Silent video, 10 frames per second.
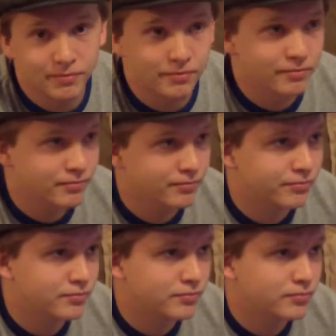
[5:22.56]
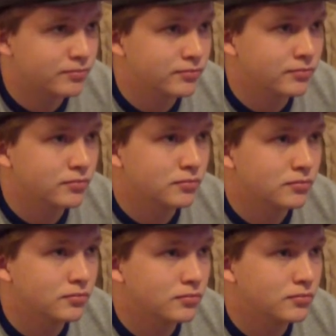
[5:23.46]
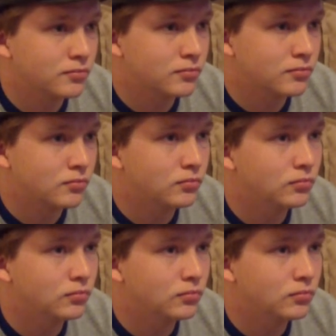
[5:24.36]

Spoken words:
(silence)